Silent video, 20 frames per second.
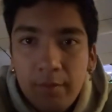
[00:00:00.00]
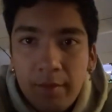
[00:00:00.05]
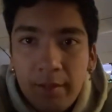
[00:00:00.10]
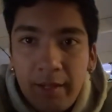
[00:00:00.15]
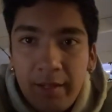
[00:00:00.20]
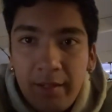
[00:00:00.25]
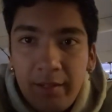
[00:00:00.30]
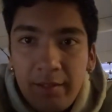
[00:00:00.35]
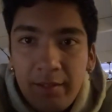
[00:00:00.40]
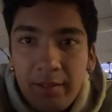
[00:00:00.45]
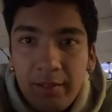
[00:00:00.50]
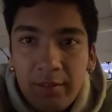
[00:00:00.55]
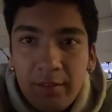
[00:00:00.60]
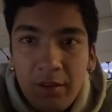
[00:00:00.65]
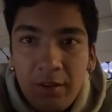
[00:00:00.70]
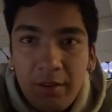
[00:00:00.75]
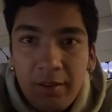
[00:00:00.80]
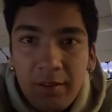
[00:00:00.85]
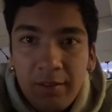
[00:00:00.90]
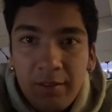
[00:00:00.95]
Lady
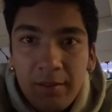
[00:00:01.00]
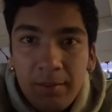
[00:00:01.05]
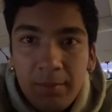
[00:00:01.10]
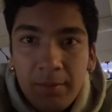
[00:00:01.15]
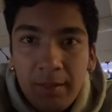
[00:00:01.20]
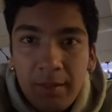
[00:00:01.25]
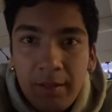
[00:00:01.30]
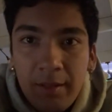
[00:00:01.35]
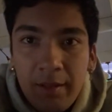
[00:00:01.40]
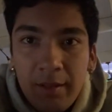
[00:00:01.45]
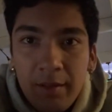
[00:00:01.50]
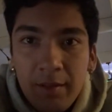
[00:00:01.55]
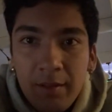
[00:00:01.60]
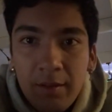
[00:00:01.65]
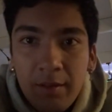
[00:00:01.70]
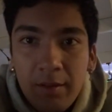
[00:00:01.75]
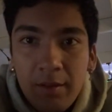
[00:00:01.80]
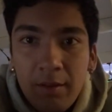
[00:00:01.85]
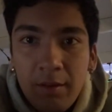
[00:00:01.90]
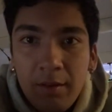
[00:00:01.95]
TikTok is something like
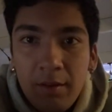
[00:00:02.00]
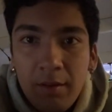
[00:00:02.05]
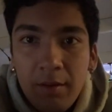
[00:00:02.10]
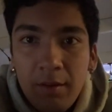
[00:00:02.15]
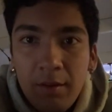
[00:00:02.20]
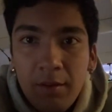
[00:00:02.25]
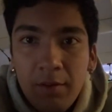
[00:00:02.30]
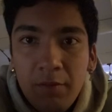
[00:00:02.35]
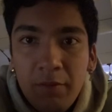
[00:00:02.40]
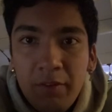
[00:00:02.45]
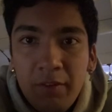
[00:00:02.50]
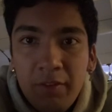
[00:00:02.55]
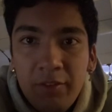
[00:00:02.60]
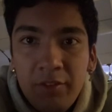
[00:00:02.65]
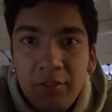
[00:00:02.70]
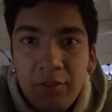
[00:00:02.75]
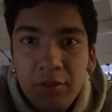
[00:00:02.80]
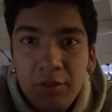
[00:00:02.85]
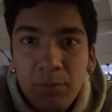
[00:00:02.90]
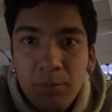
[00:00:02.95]

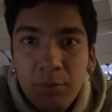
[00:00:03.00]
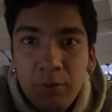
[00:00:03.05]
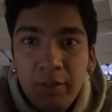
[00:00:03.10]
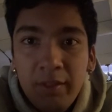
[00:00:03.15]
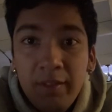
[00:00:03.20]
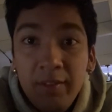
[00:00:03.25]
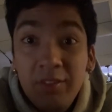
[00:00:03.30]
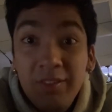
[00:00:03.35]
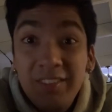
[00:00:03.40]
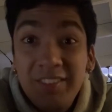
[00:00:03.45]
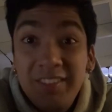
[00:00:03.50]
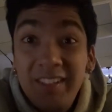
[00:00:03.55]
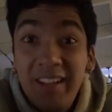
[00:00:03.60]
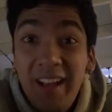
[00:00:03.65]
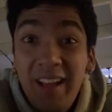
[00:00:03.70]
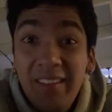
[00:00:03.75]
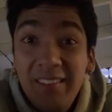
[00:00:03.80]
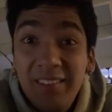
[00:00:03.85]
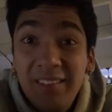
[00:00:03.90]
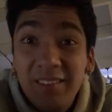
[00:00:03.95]
official pretty she
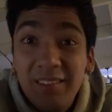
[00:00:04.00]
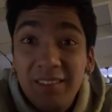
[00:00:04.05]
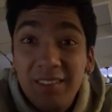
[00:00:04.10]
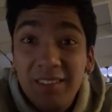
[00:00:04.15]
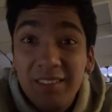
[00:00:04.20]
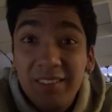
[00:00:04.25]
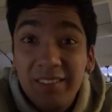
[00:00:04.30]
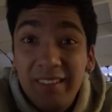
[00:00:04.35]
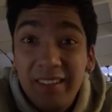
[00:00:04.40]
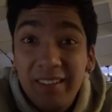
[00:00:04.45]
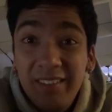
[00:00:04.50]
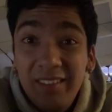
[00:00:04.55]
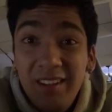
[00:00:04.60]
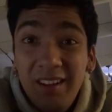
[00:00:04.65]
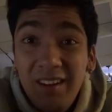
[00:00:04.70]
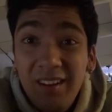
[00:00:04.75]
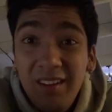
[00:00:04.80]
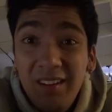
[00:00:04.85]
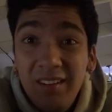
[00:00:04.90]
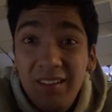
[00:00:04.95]
has a, a TikTok.
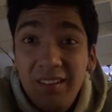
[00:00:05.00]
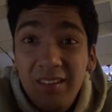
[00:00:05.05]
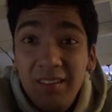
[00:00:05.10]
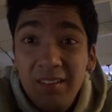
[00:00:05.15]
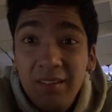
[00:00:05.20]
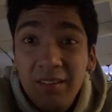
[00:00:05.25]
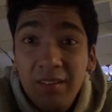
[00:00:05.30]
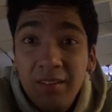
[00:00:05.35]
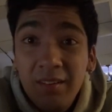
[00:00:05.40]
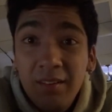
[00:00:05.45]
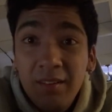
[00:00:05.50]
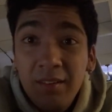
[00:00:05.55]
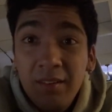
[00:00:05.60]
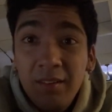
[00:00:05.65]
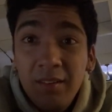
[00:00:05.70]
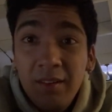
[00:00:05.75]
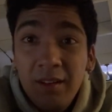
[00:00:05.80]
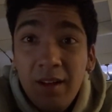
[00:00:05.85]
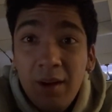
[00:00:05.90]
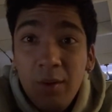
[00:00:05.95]

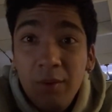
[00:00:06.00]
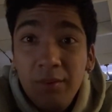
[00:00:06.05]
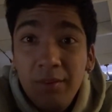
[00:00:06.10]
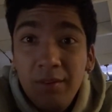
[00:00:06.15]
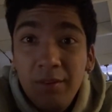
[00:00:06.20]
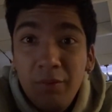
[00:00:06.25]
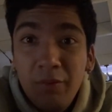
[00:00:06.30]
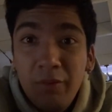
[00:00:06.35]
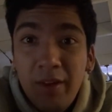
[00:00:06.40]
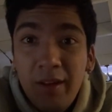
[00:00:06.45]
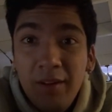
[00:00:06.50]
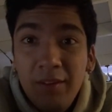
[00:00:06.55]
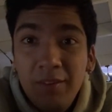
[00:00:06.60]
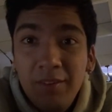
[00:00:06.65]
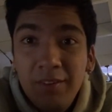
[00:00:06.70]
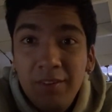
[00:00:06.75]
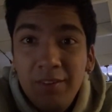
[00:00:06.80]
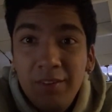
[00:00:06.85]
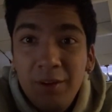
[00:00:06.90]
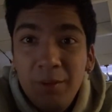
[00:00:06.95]
I wasn't a fan of
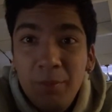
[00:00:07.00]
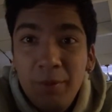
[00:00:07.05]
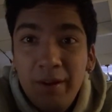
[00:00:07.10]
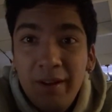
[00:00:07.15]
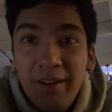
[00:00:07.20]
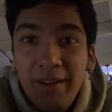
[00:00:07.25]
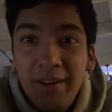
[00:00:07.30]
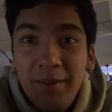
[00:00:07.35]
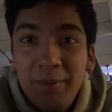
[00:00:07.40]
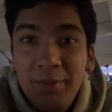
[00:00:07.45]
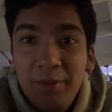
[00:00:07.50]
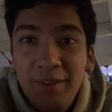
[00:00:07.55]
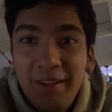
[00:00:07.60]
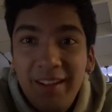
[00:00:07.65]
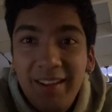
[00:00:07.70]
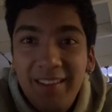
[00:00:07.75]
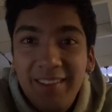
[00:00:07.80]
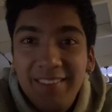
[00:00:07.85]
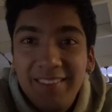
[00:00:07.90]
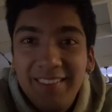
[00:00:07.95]
the star, but I love you
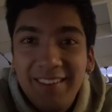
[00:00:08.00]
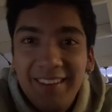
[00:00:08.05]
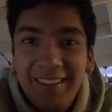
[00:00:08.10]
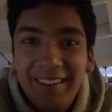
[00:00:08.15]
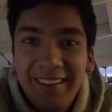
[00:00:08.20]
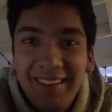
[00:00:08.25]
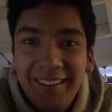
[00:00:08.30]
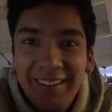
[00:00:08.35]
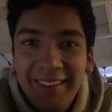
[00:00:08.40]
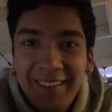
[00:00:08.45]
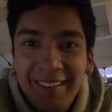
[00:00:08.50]
like a son.